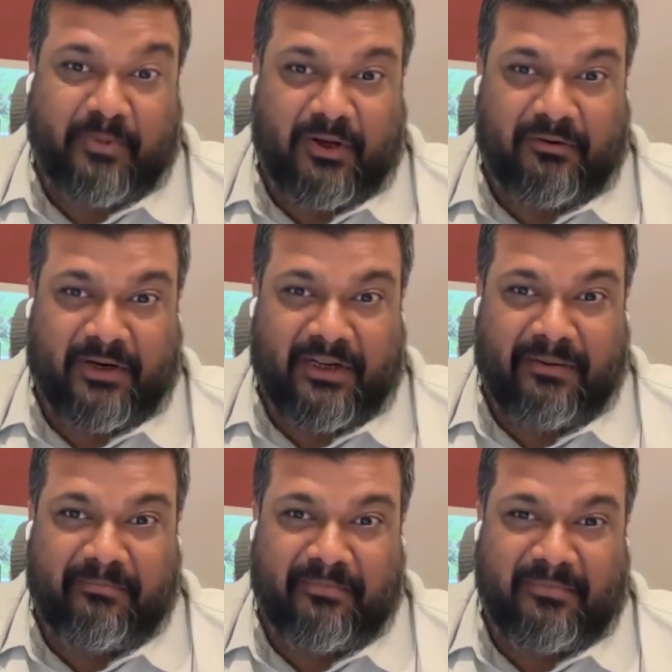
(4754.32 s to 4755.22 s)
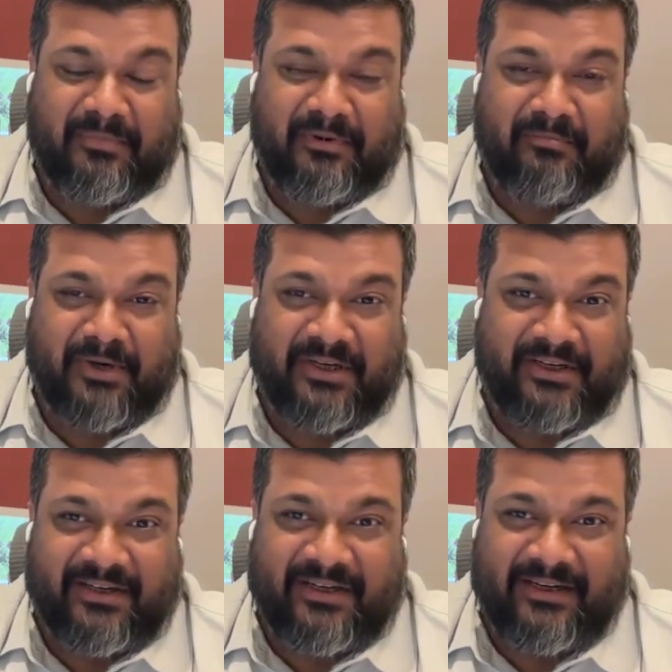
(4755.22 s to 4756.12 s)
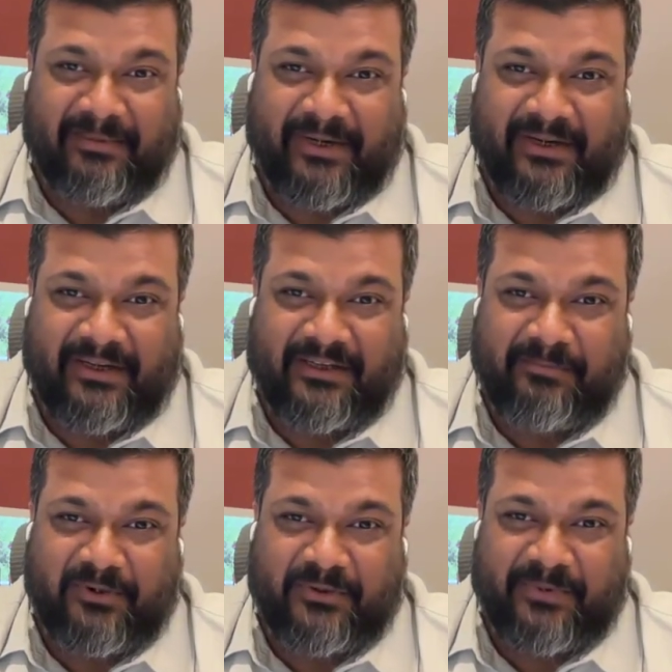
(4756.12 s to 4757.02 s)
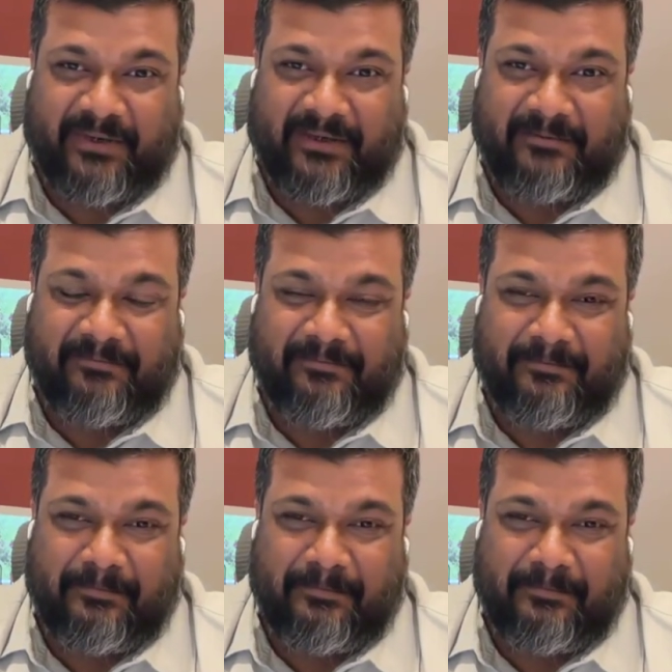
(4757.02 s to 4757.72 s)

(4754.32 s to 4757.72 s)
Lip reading: and particularly material dependency perspective?